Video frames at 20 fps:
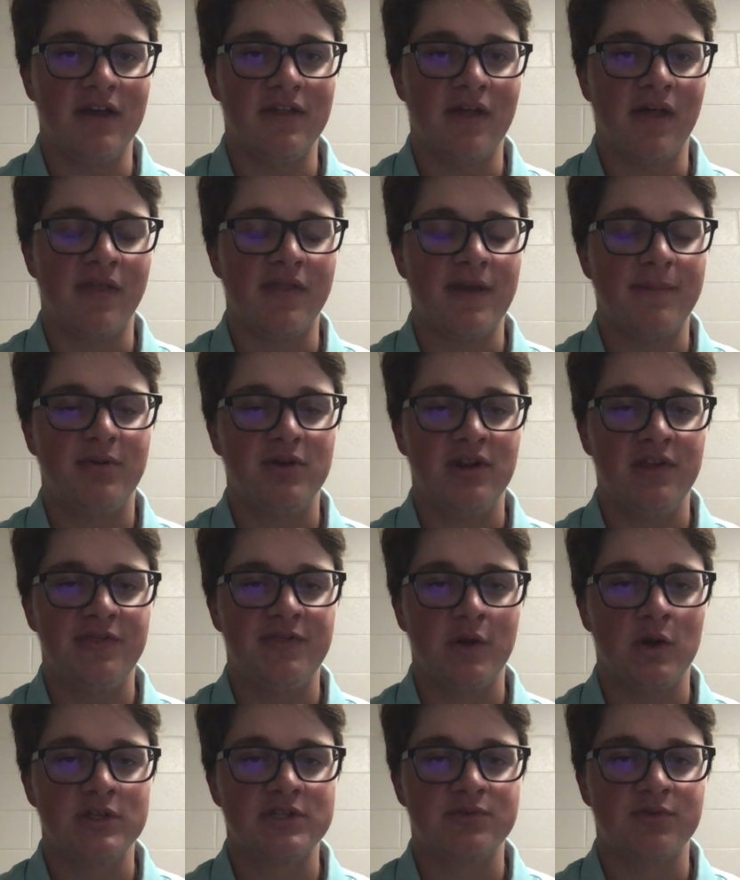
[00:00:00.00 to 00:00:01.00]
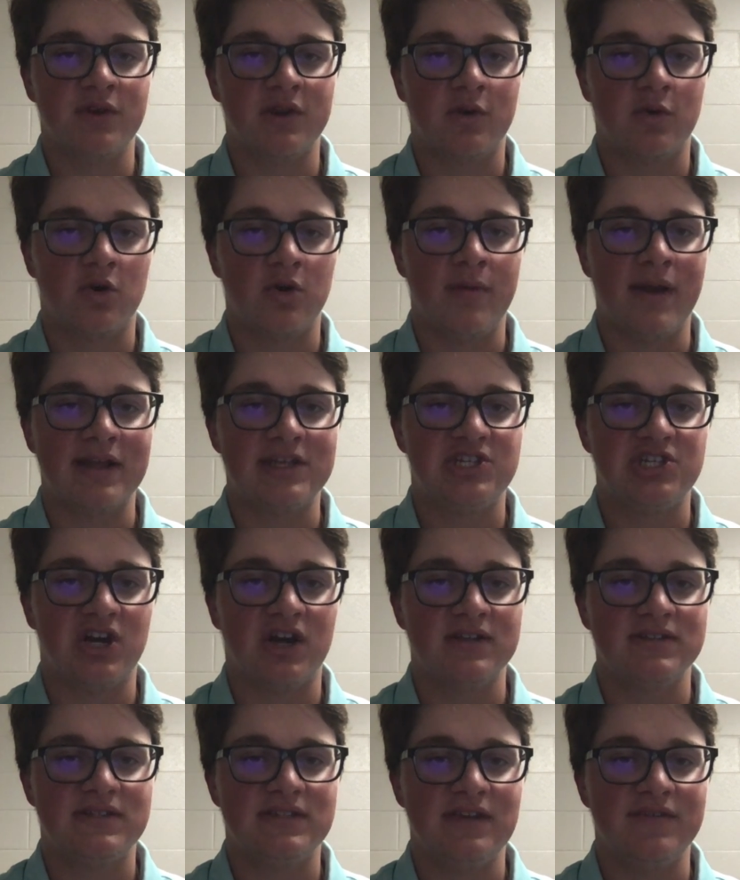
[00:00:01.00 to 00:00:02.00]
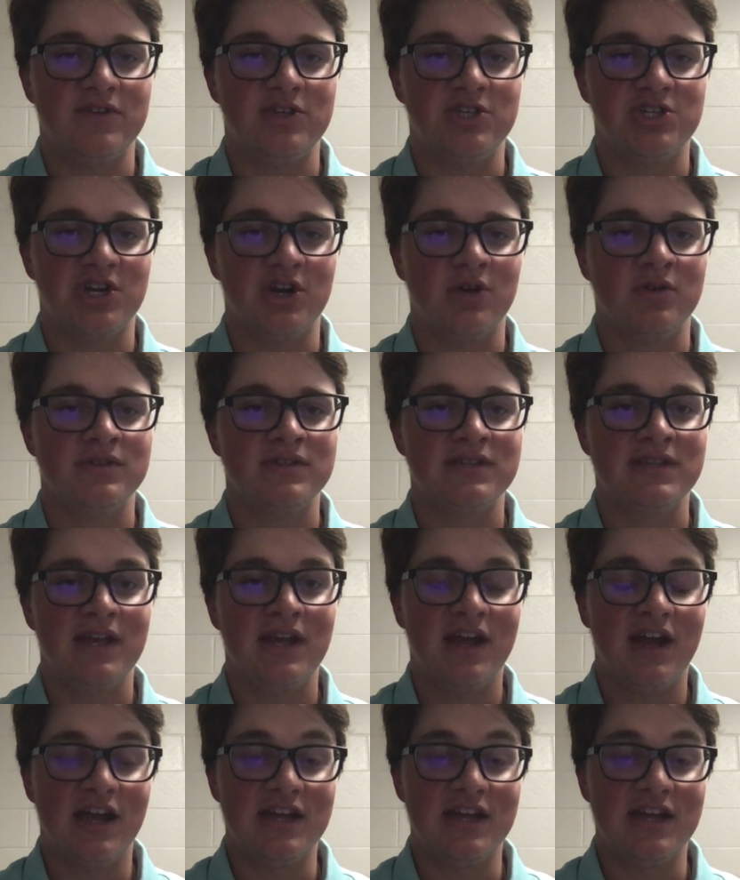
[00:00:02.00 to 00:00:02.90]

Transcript: they put in third-string quarterback John Stephen Jones.